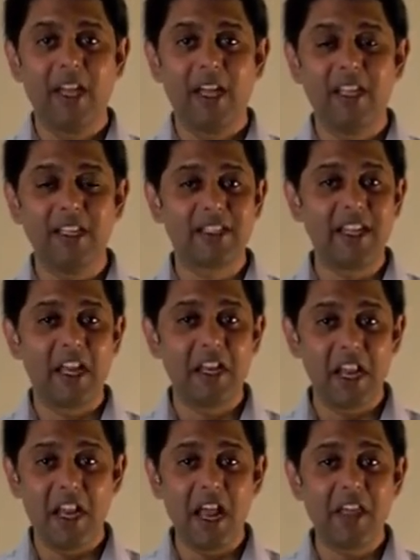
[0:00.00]
He's
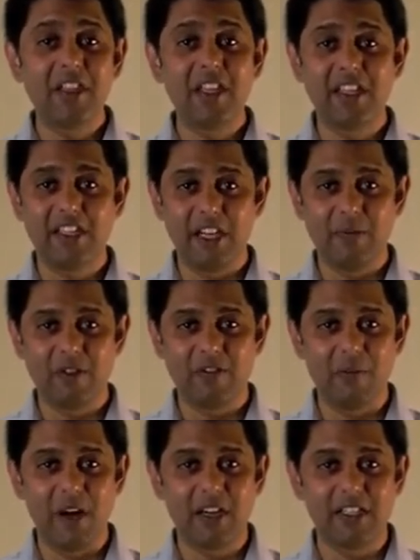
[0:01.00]
done nothing in terms
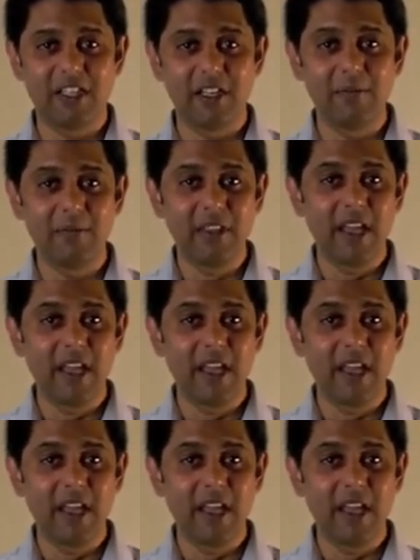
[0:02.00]
of marketing.